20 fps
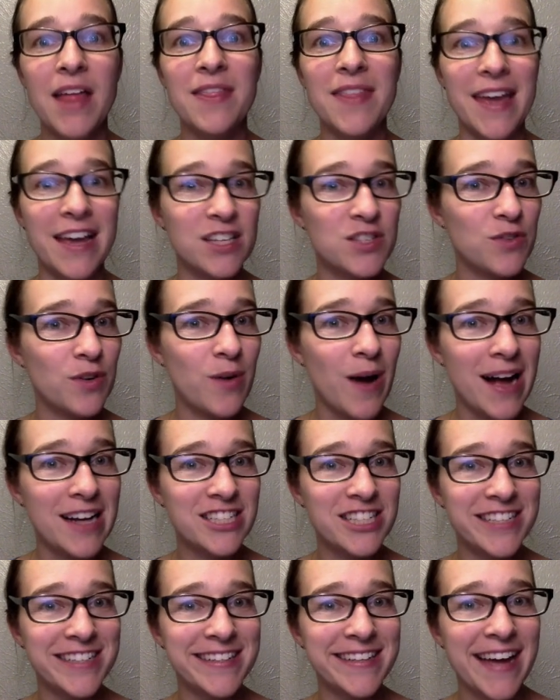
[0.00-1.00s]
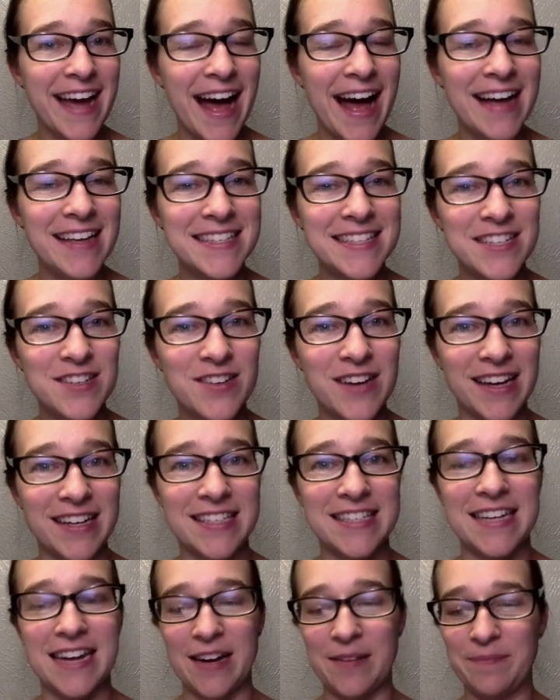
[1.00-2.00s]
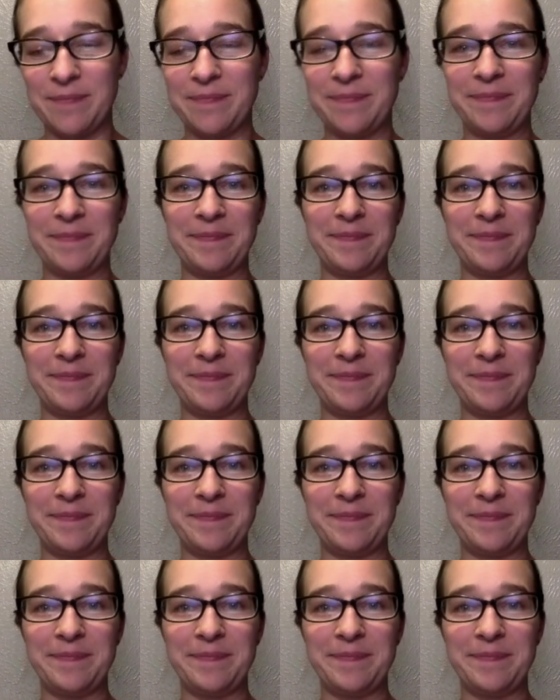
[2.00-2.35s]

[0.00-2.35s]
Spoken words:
Thanks for watching. I'll see you next time.